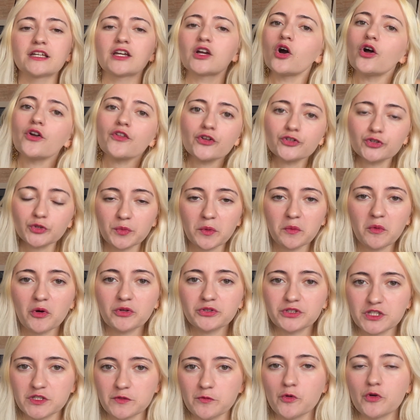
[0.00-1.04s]
order to promote
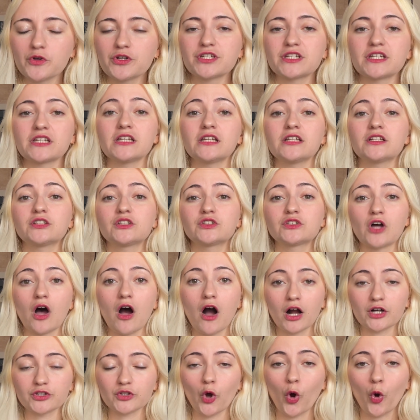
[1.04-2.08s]
this book, she
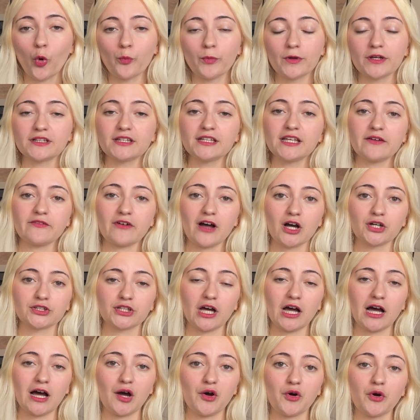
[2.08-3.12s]
talked openly about
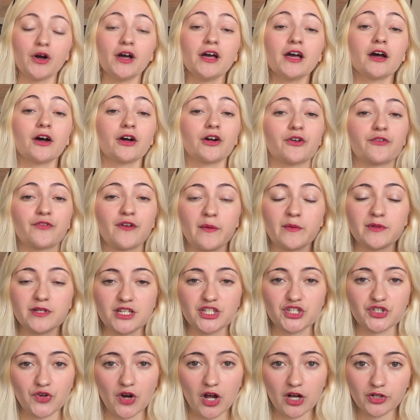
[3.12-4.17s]
how her family
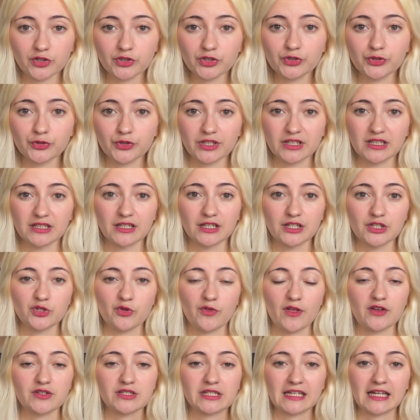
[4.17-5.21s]
struggled during the
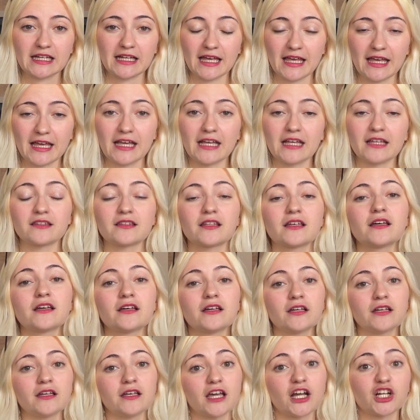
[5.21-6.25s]
2008
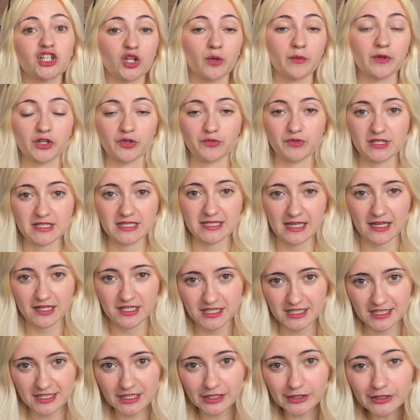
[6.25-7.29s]
economic
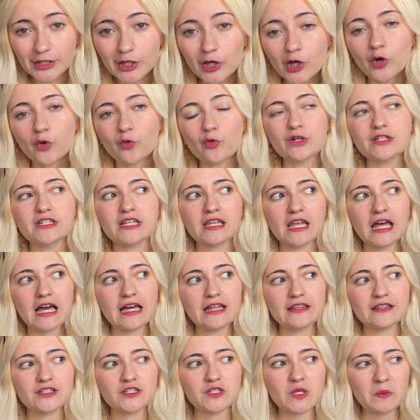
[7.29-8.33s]
recession, which
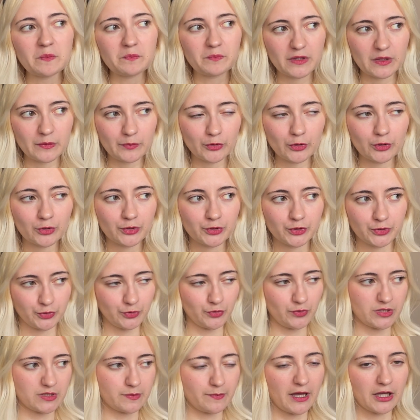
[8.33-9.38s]
led some people to
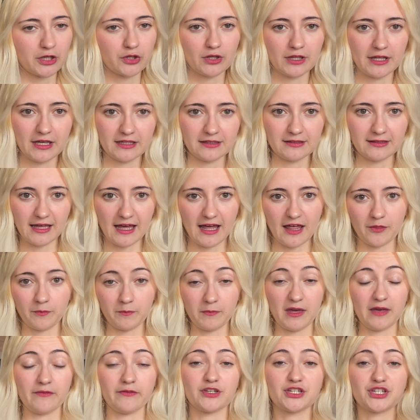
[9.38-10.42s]
speculate that
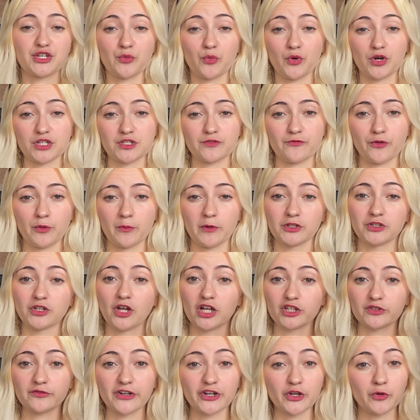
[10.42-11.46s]
maybe she was from a
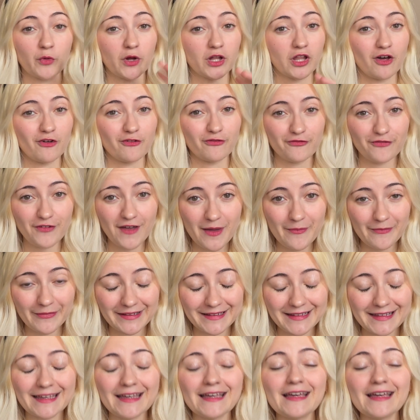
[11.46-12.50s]
not very well-off family.